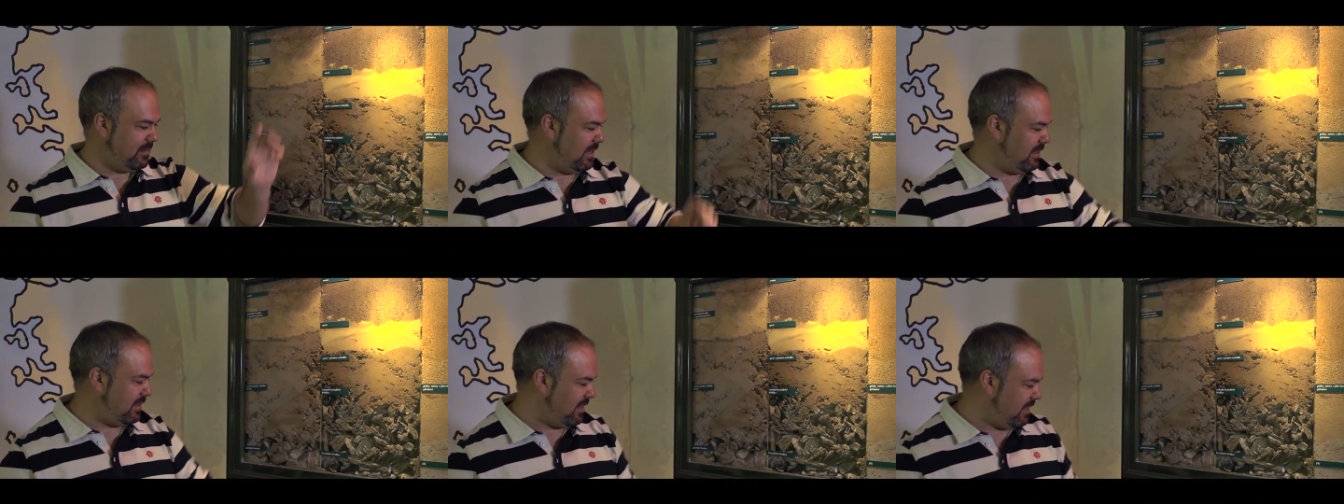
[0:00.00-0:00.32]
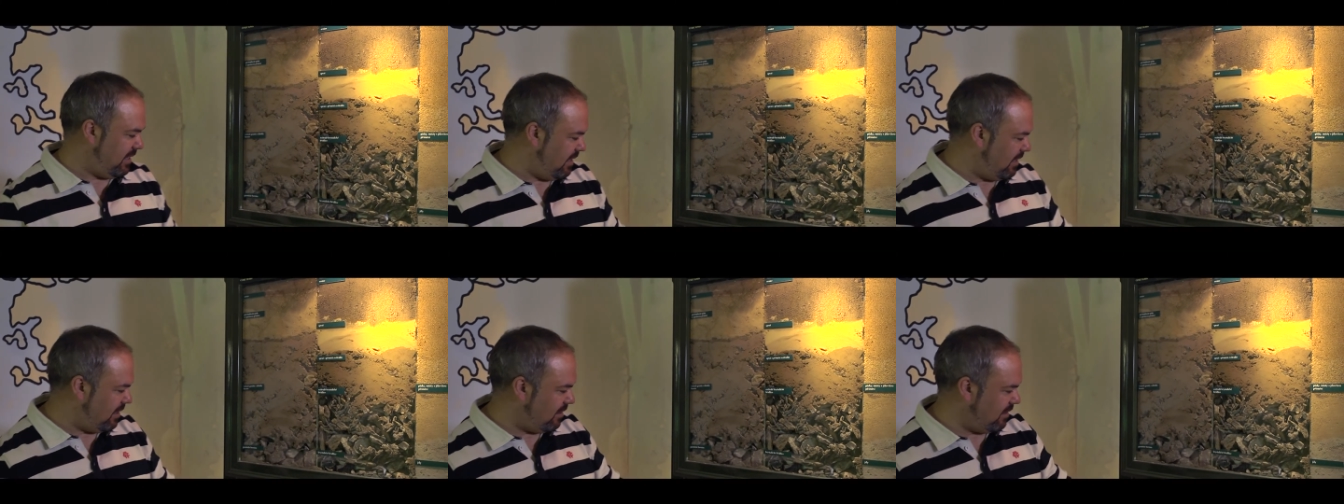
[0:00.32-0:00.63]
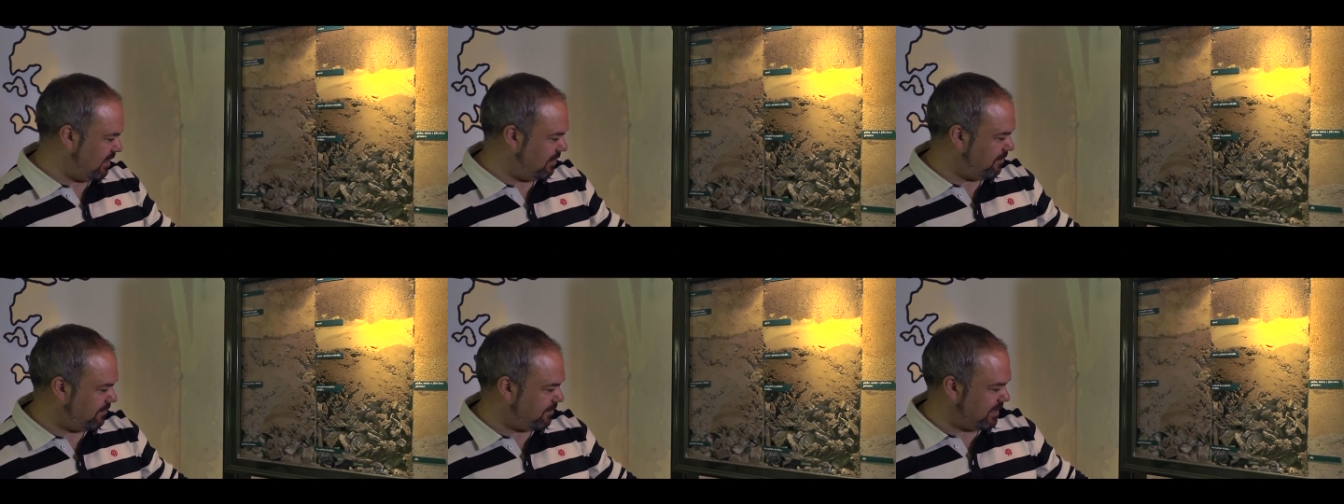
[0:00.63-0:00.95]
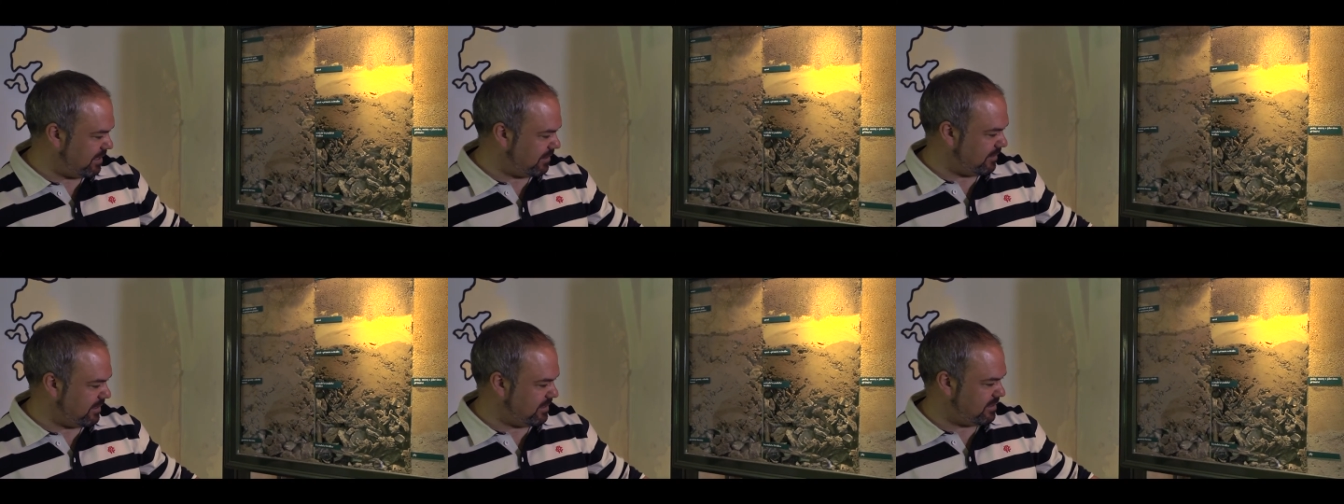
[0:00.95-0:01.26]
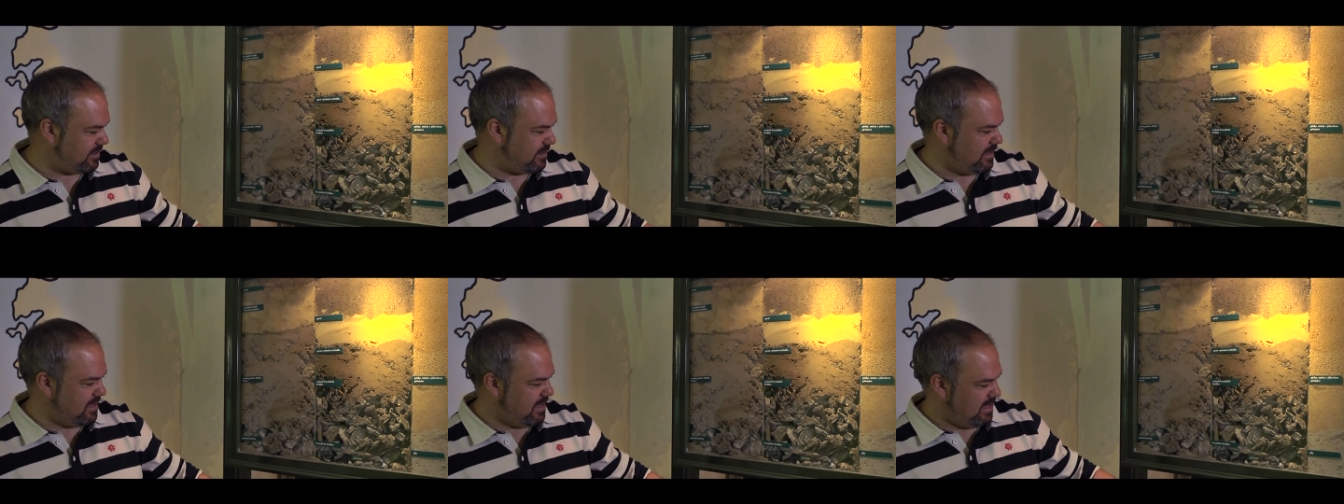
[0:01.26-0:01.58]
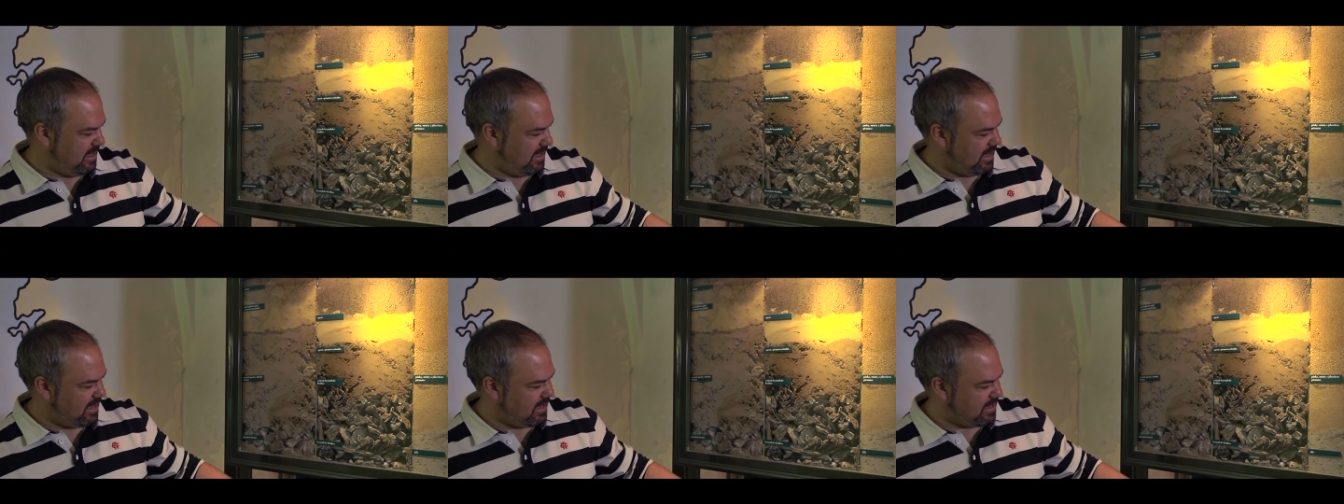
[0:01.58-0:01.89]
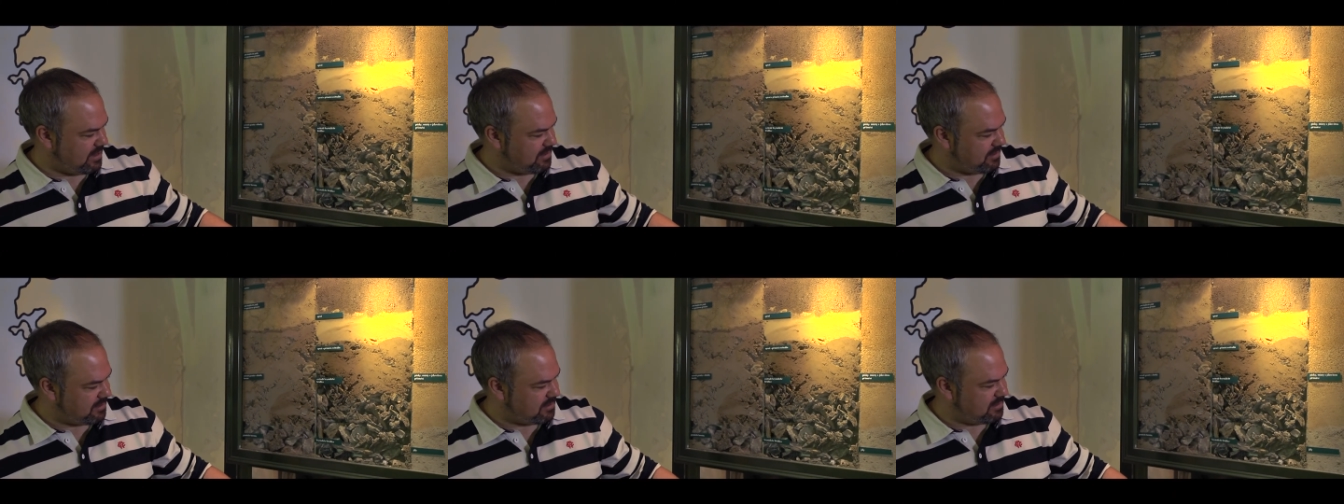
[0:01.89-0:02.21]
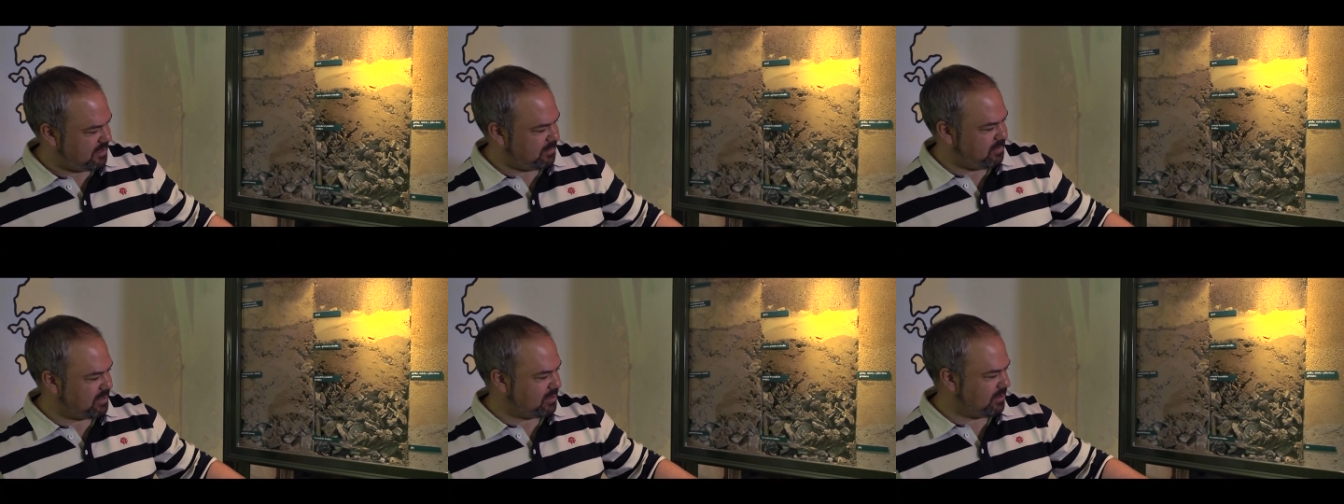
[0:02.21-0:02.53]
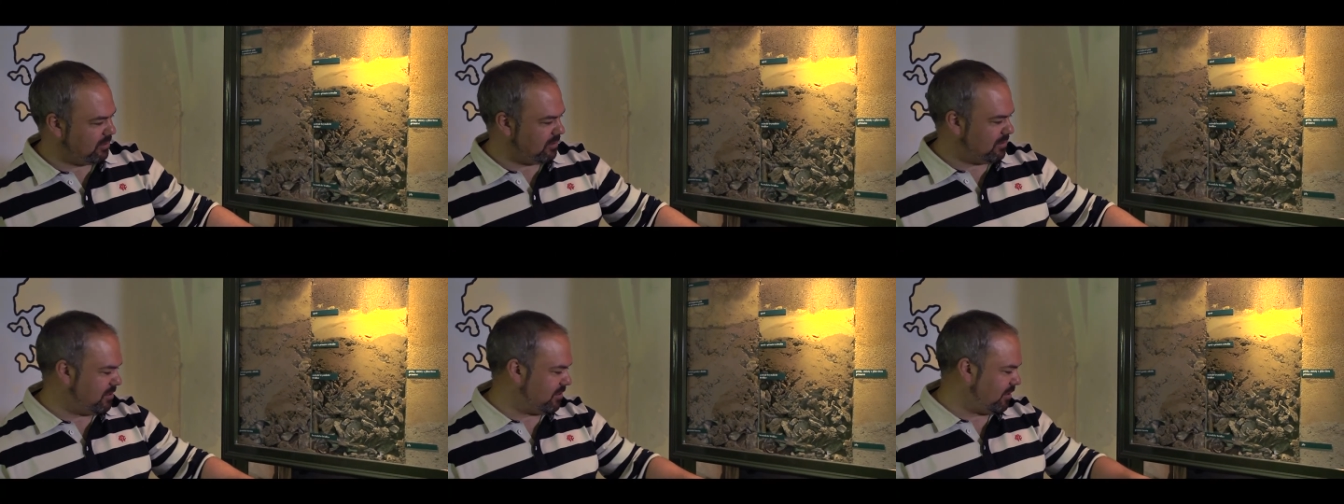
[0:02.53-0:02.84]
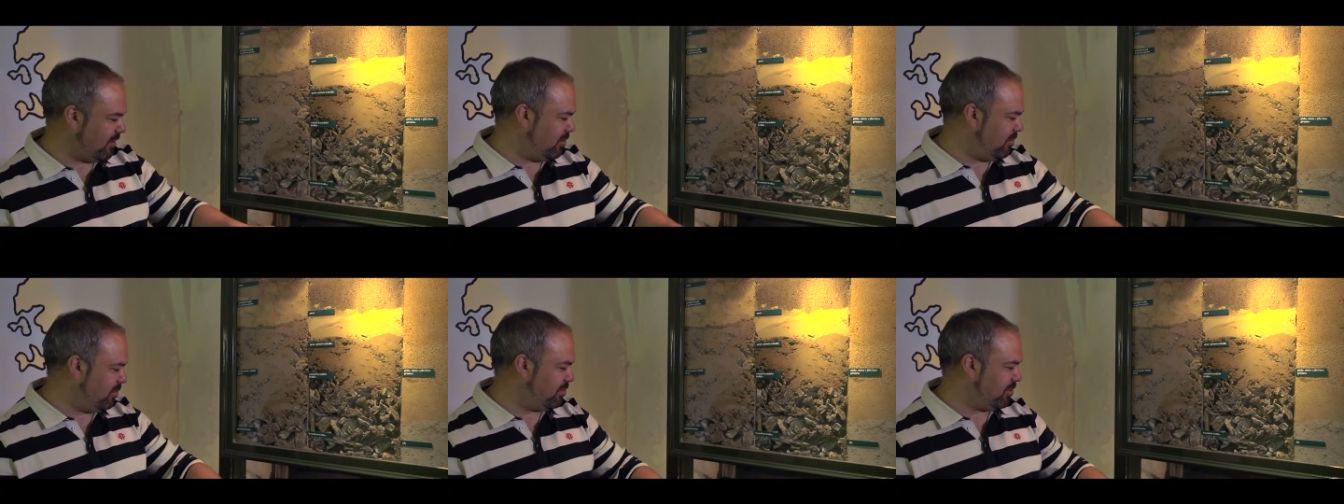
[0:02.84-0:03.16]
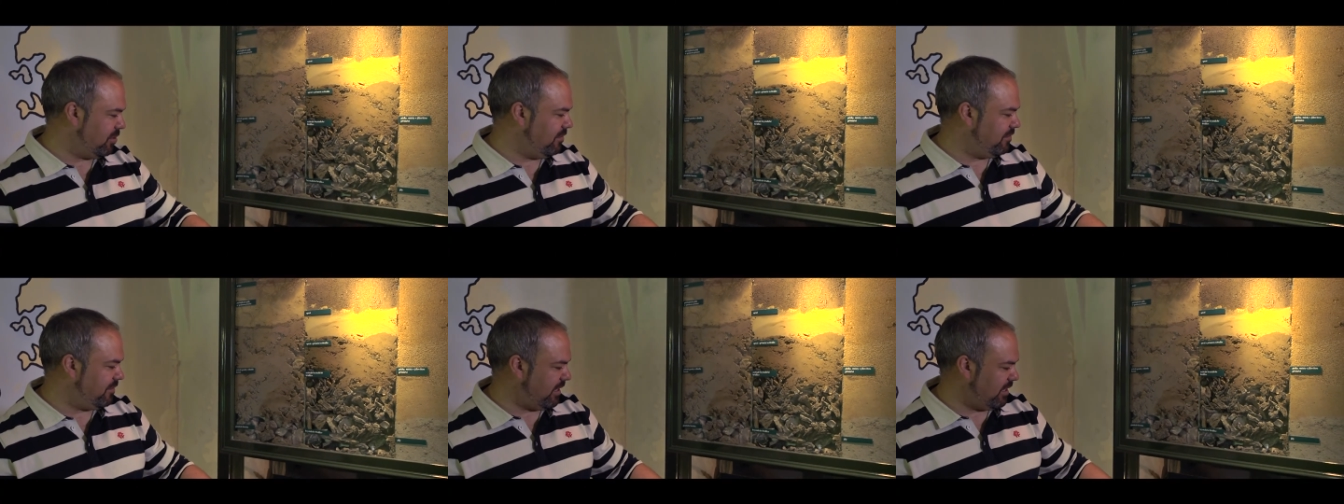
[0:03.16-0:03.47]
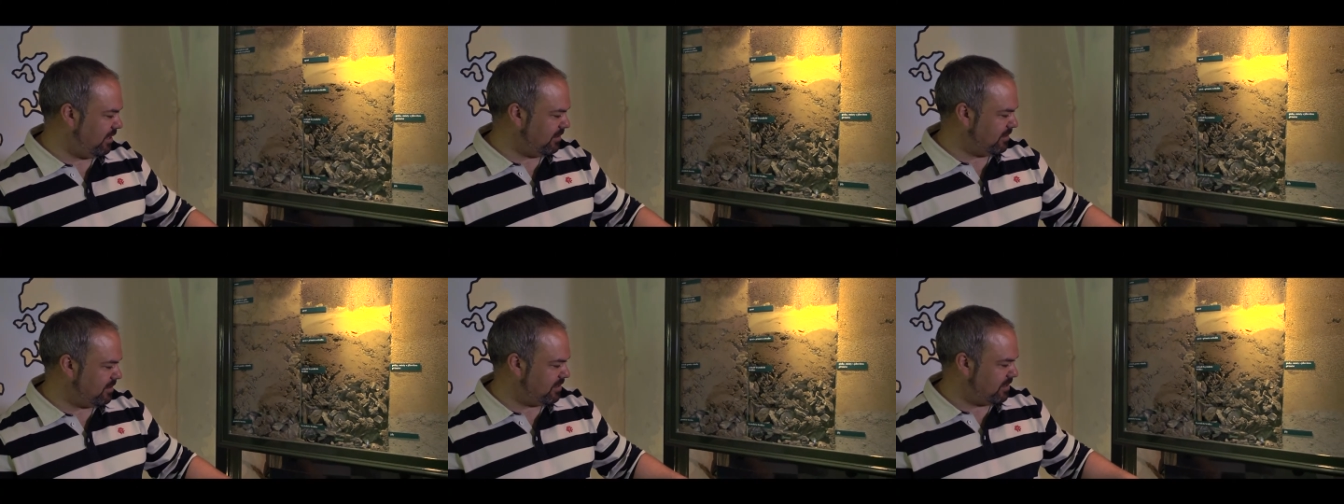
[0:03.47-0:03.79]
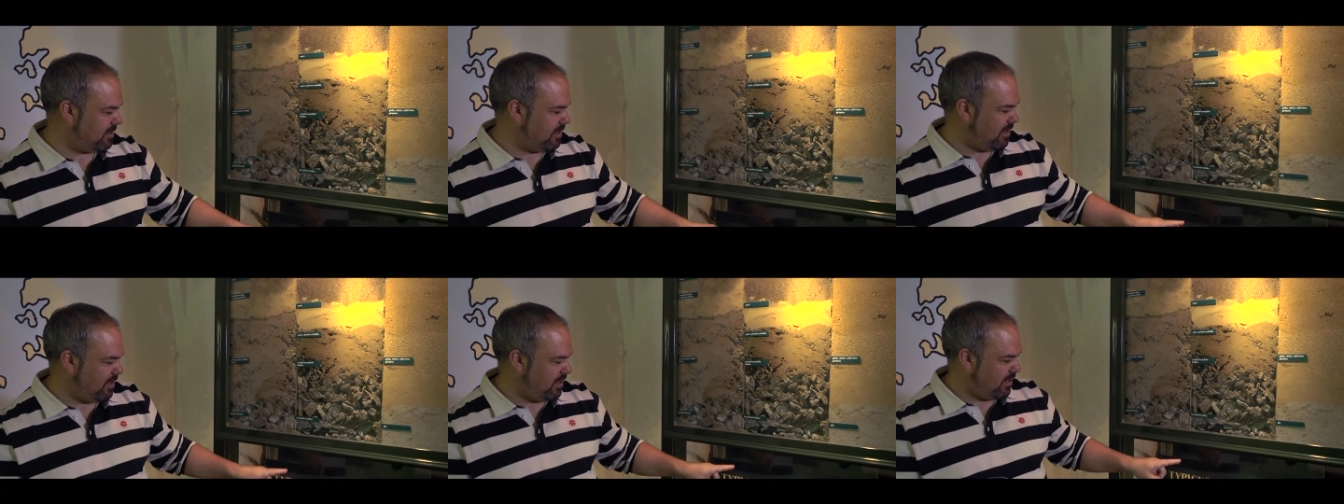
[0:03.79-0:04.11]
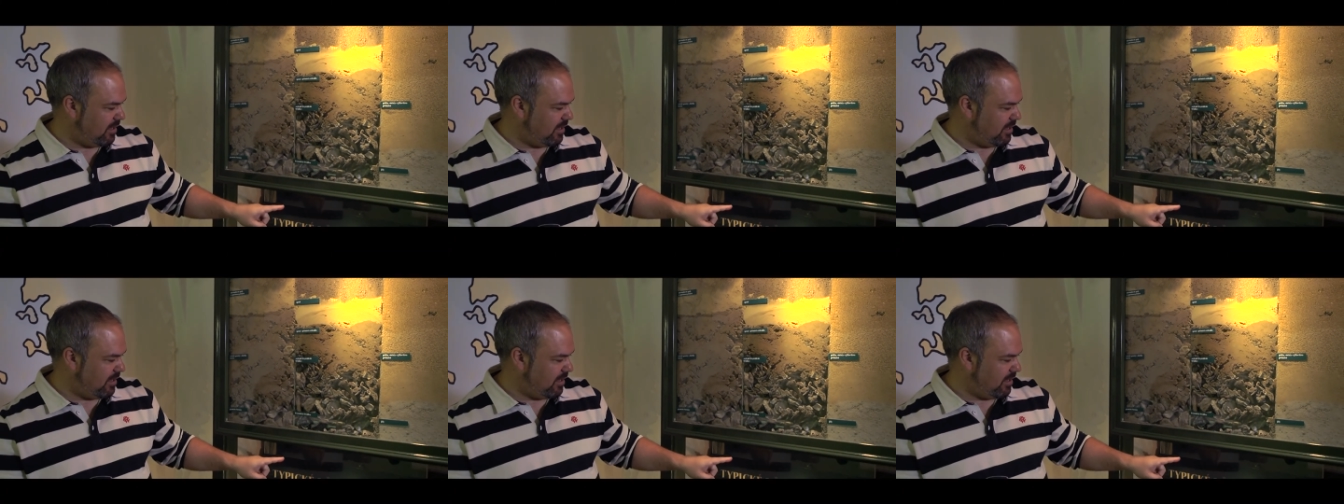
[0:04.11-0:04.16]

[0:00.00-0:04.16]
And here in front of us are the typical soil profiles